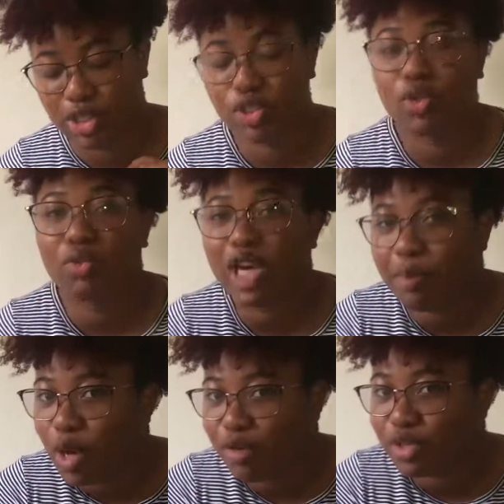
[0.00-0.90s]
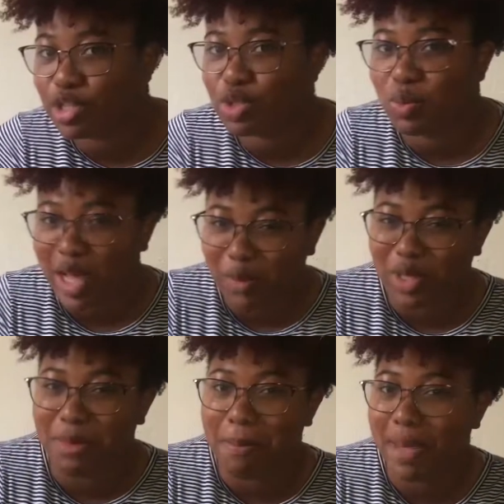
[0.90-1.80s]
scrape off their sweat
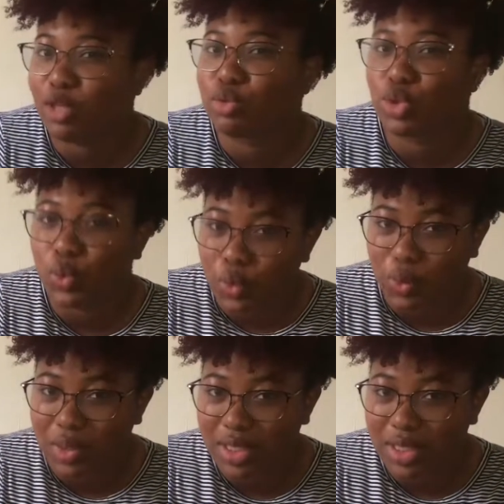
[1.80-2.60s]
with metal tools.